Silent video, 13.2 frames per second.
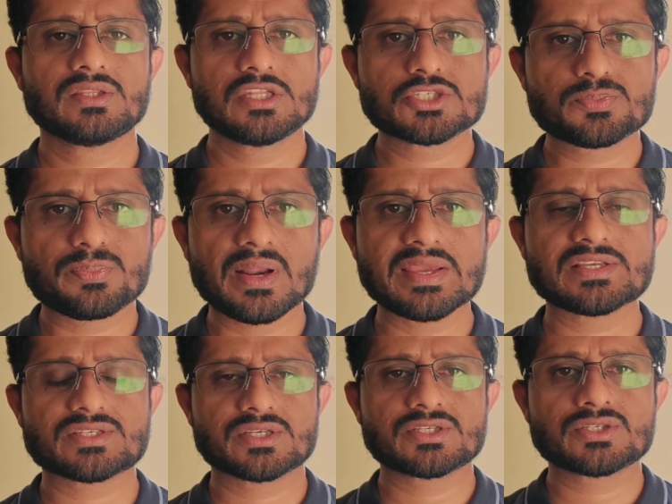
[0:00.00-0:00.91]
these
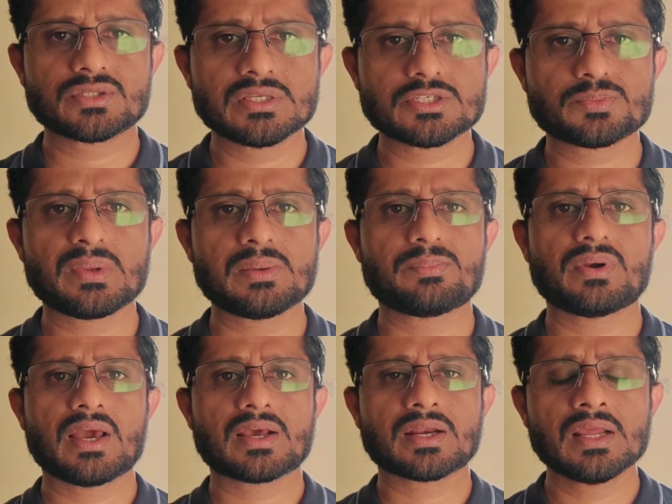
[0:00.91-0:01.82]
places, these
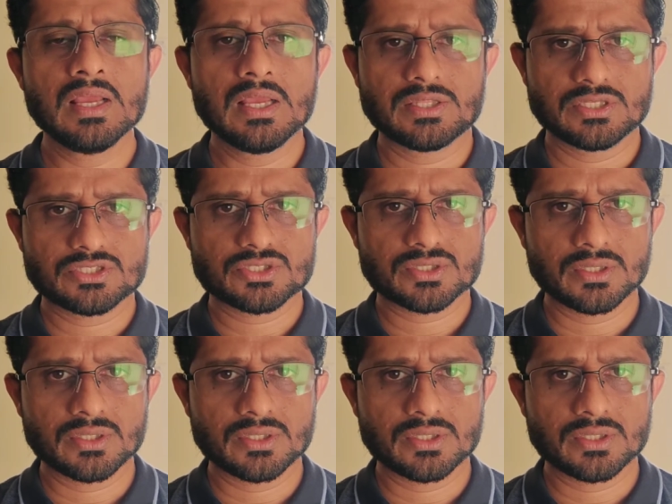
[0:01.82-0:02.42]
people are the